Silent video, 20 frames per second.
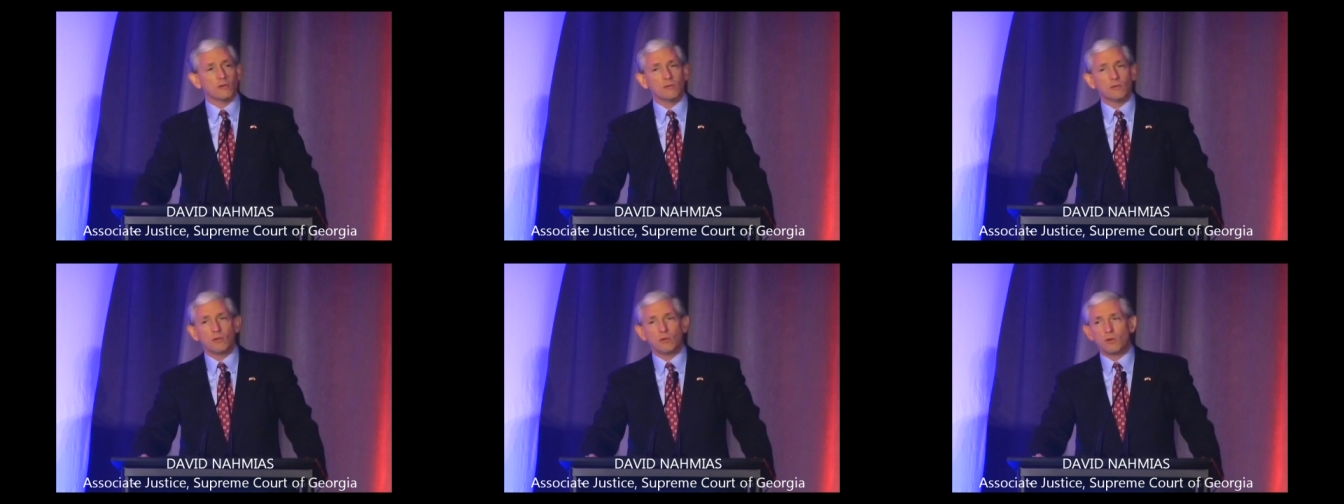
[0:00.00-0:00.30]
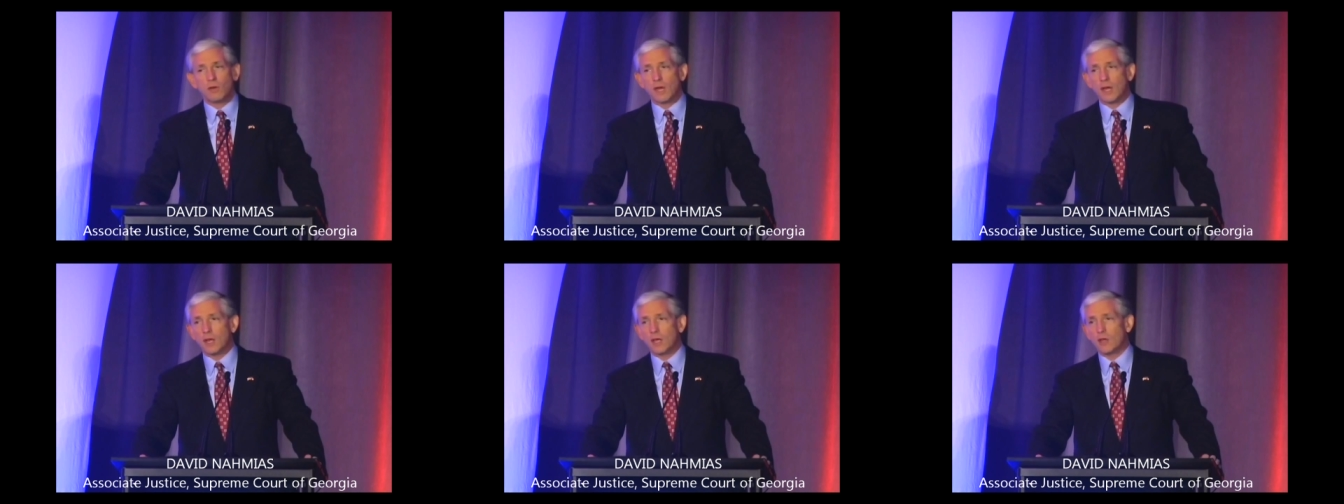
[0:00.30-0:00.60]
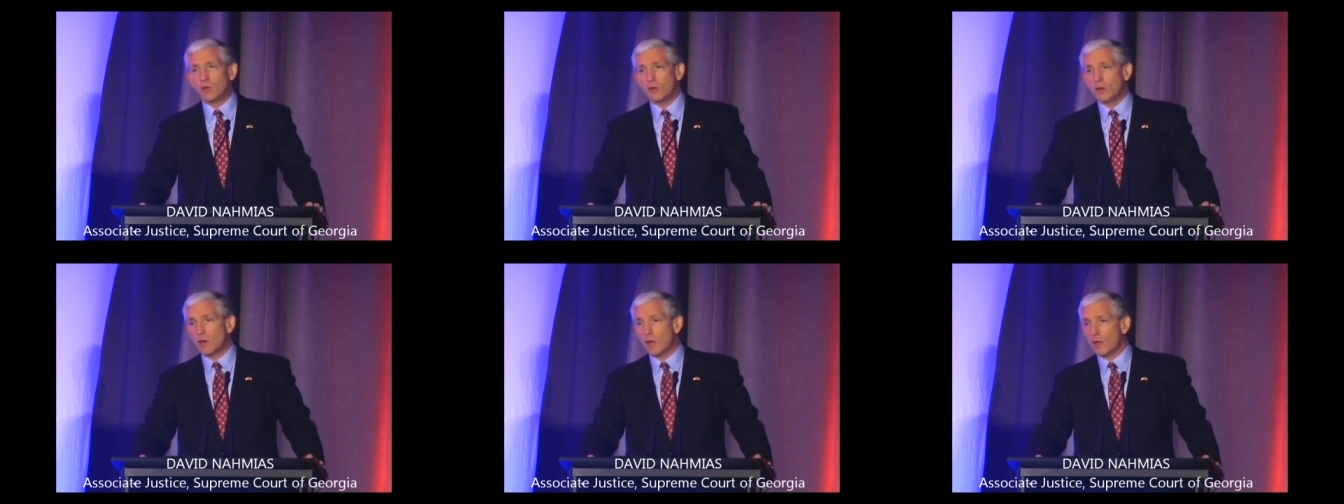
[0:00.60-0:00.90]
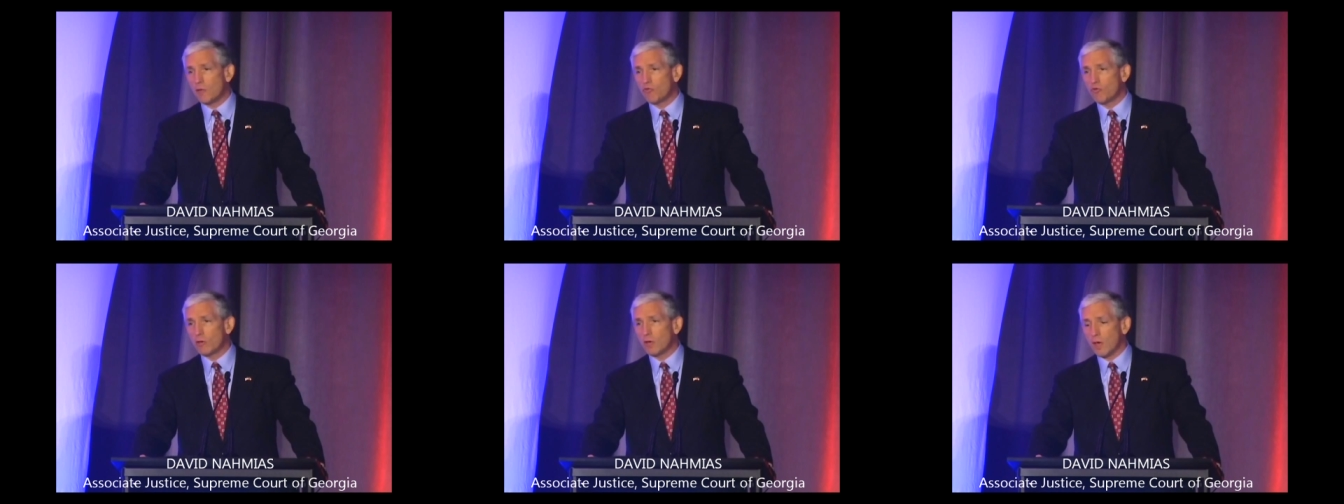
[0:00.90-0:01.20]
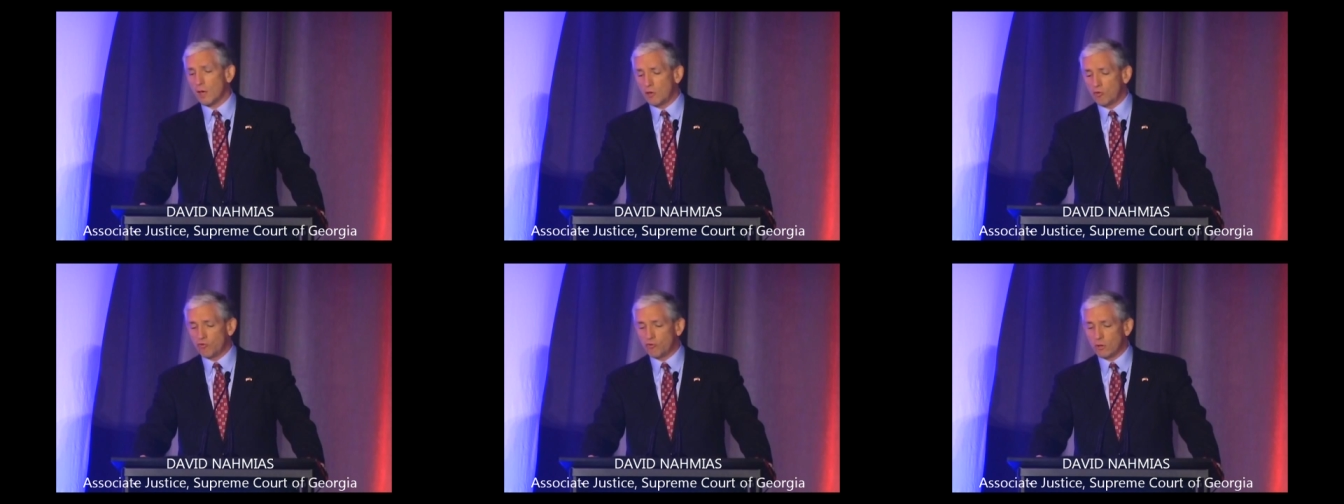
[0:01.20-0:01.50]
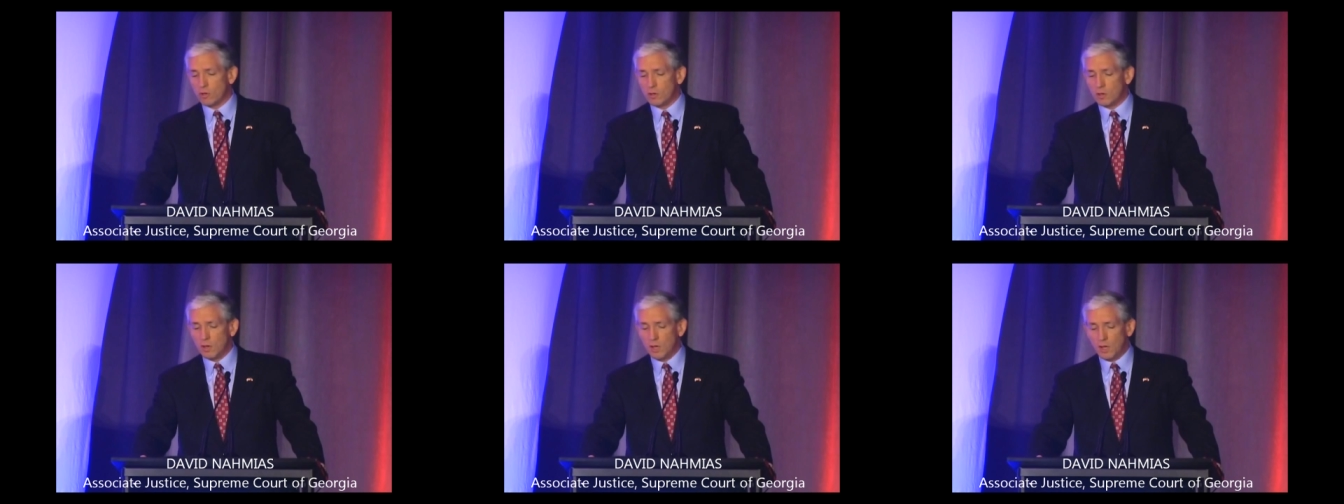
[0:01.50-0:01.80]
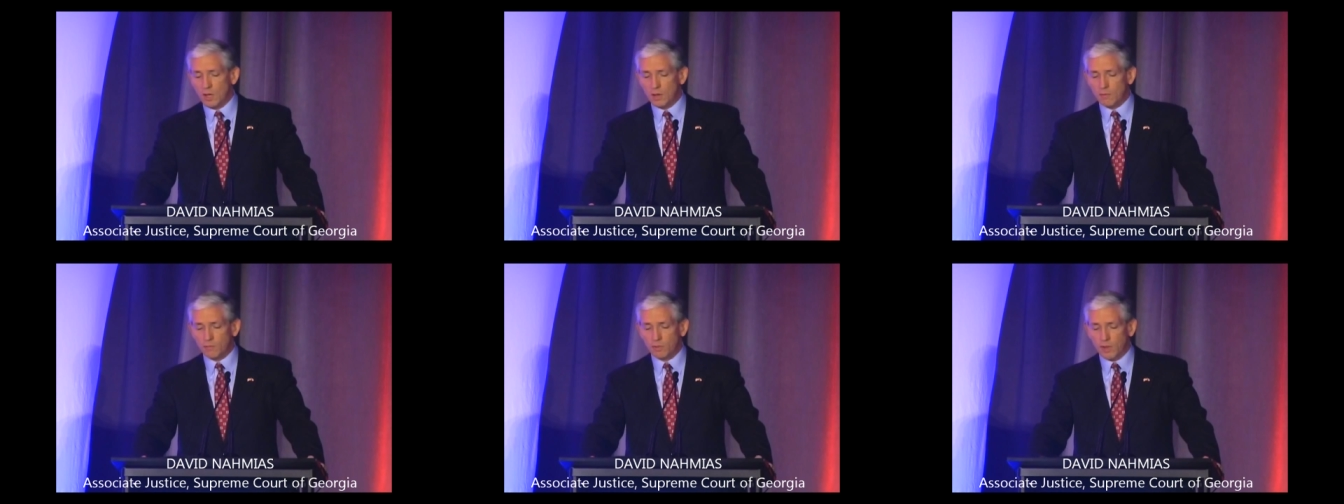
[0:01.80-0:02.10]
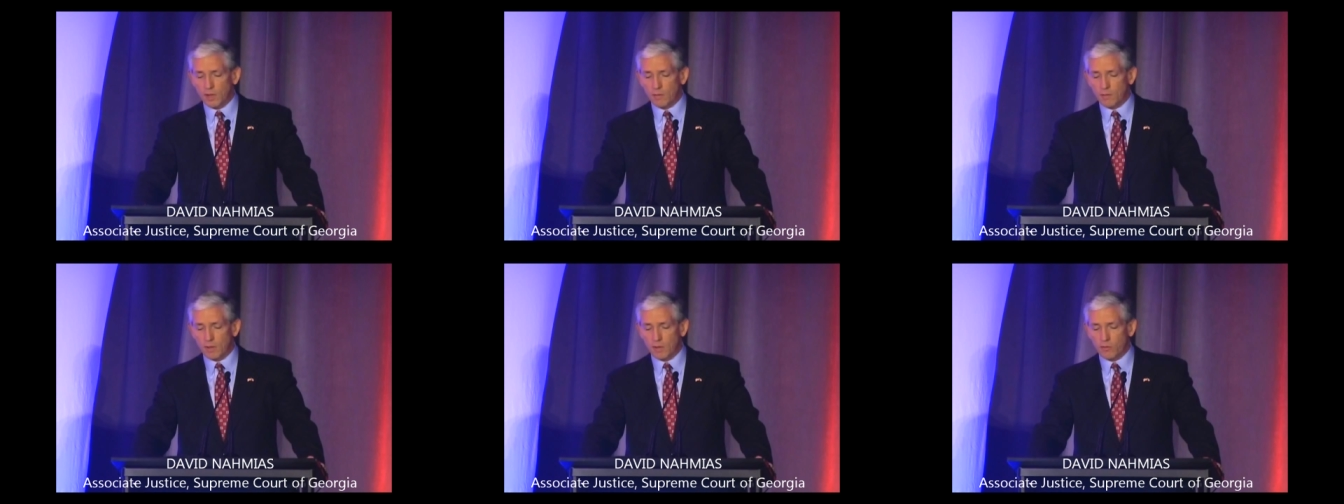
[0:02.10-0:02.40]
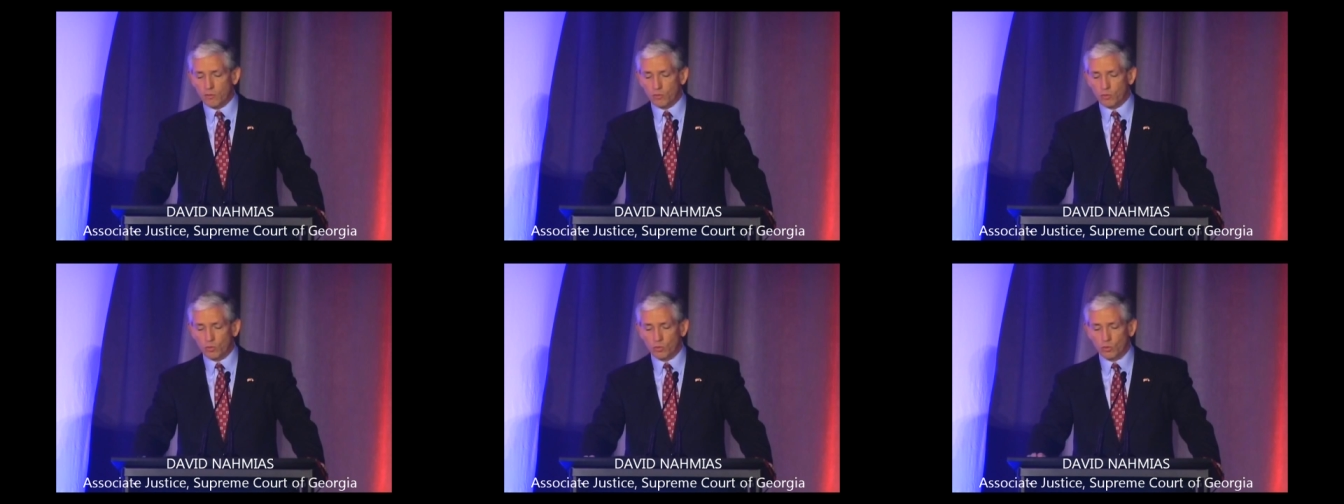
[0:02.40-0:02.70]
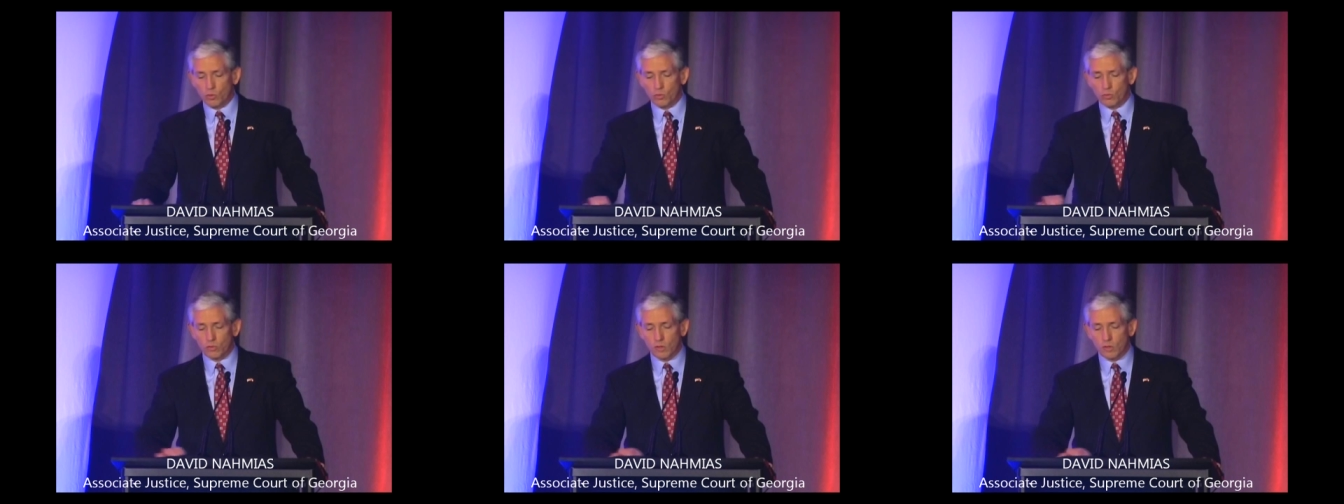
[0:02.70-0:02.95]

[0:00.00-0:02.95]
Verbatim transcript: who get a good education, and play by the rules.